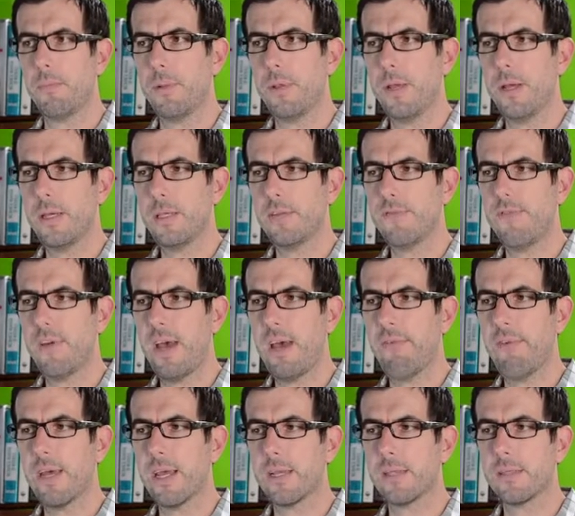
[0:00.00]
plus
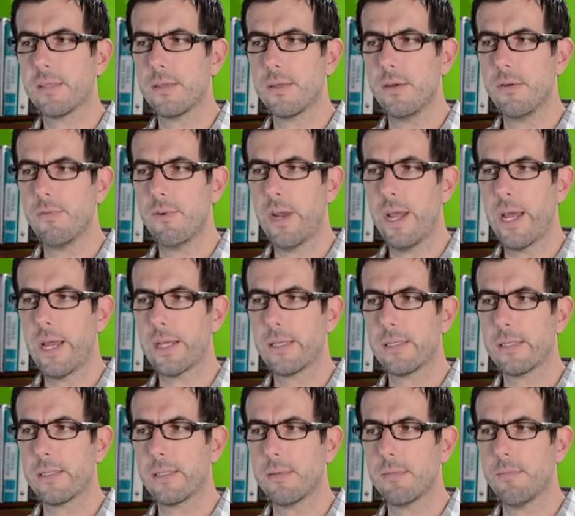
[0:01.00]
5x over
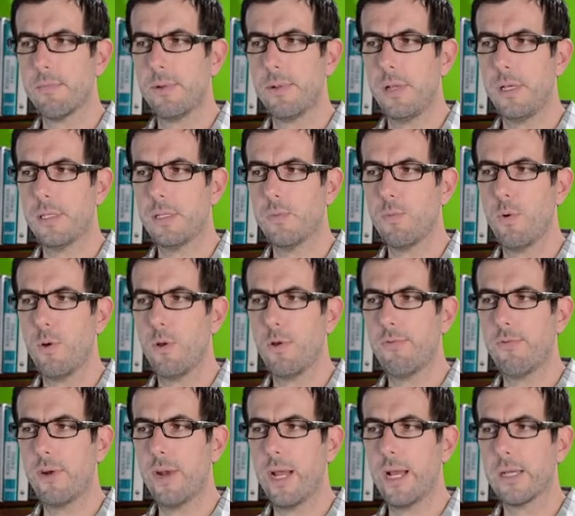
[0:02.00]
x plus 1
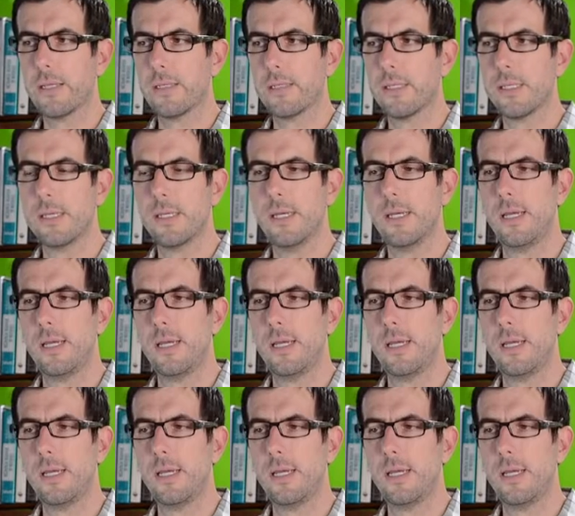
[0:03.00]
over x.